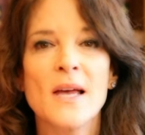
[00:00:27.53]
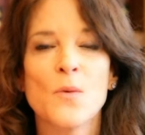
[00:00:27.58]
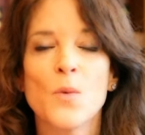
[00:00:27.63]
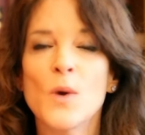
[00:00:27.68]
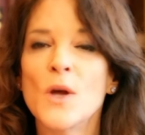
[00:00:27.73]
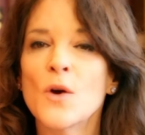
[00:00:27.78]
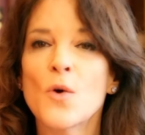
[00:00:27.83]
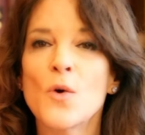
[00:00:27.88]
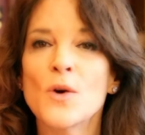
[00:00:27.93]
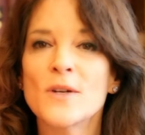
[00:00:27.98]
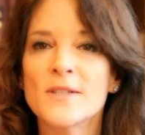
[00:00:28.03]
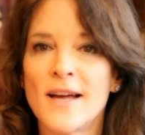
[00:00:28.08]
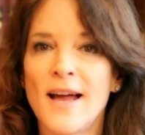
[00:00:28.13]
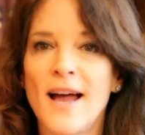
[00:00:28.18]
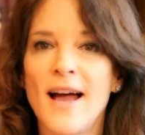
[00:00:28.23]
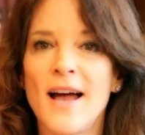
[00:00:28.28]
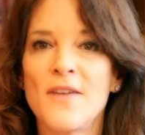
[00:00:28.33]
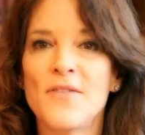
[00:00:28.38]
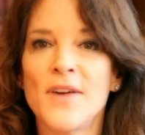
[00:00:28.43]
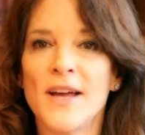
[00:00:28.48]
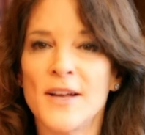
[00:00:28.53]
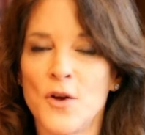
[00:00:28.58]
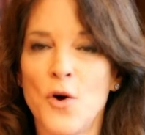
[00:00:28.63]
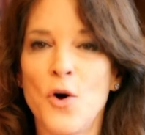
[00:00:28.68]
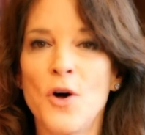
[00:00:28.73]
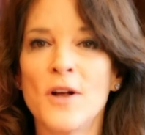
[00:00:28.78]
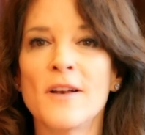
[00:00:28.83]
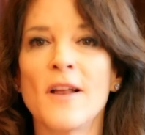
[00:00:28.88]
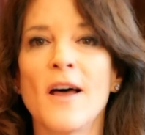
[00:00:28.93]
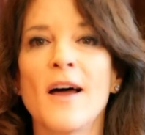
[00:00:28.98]
We are going to have an
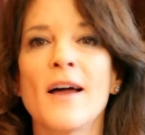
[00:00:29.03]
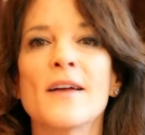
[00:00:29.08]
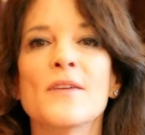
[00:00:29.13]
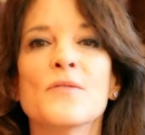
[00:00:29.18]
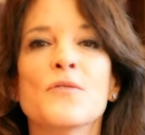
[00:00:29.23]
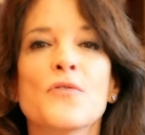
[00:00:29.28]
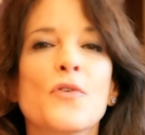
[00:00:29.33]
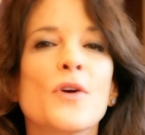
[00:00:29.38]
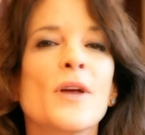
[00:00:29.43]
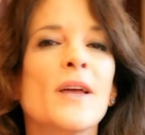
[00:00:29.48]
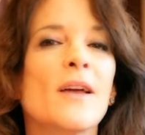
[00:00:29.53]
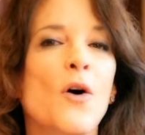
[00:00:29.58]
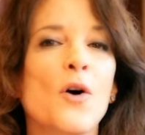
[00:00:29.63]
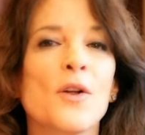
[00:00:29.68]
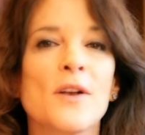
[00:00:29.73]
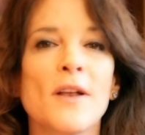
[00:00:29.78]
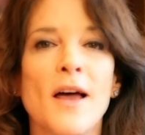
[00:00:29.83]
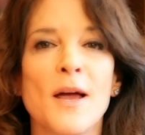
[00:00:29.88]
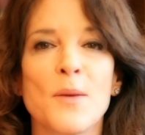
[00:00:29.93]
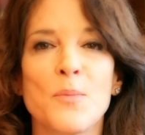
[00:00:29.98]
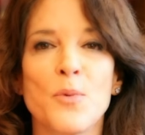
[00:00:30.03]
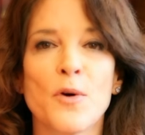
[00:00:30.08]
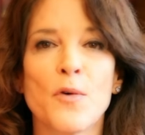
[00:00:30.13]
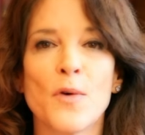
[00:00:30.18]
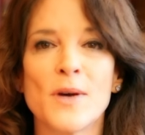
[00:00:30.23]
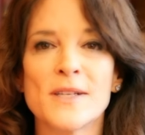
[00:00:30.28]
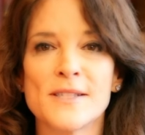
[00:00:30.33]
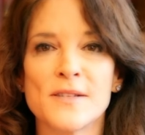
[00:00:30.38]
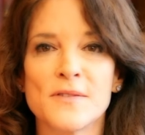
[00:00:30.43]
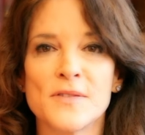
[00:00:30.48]
online, free online
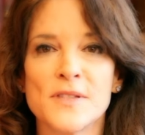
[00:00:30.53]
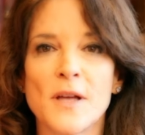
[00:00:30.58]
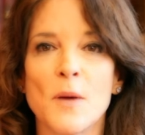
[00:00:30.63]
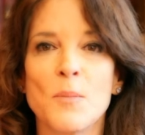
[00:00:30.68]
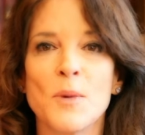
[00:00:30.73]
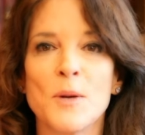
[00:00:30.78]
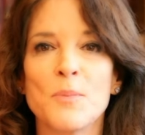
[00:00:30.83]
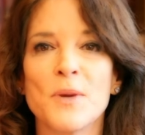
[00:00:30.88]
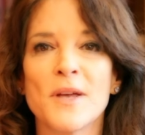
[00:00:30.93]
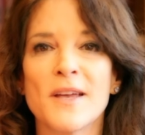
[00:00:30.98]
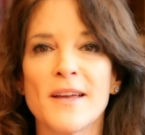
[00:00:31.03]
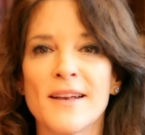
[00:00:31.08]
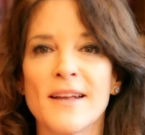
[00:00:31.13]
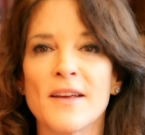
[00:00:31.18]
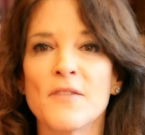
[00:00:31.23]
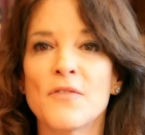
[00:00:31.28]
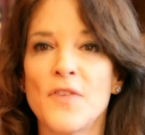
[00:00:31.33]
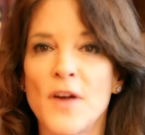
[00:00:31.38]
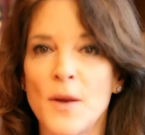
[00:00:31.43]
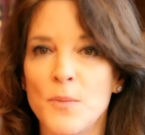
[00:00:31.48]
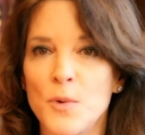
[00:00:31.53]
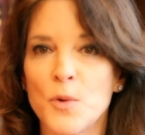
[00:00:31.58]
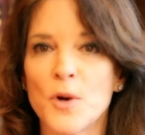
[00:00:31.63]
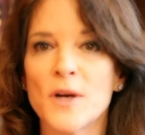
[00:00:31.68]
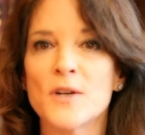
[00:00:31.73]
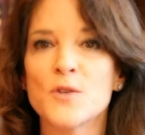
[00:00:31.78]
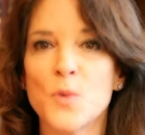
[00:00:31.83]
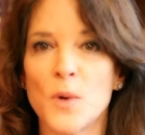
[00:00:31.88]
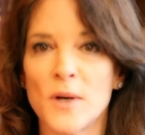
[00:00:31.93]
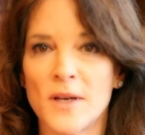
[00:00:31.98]
progressive summit beginning
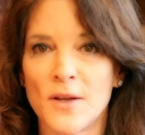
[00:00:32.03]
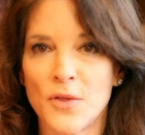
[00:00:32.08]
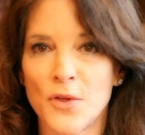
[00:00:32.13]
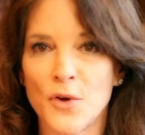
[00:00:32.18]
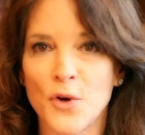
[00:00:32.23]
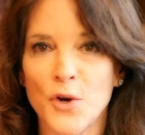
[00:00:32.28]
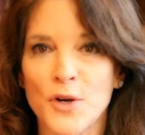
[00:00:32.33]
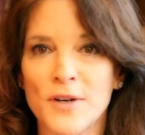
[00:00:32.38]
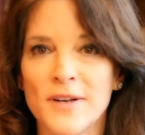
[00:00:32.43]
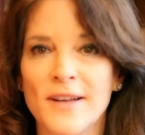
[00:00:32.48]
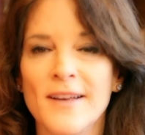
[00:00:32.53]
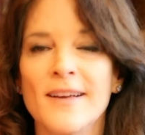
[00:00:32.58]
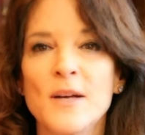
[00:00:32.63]
February 23rd.